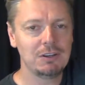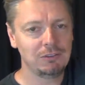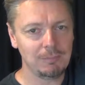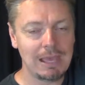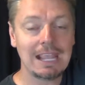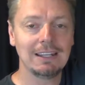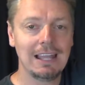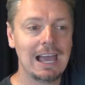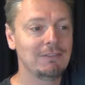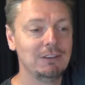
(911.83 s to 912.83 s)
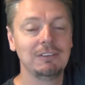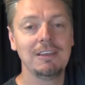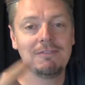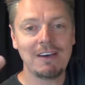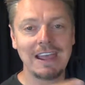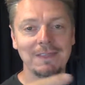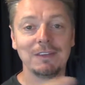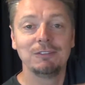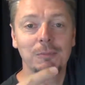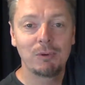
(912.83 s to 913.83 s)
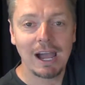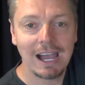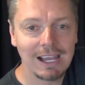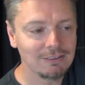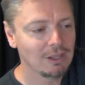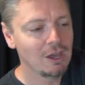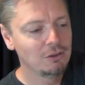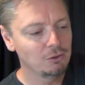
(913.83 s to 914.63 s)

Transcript: you sit back and laugh as they find the surprise.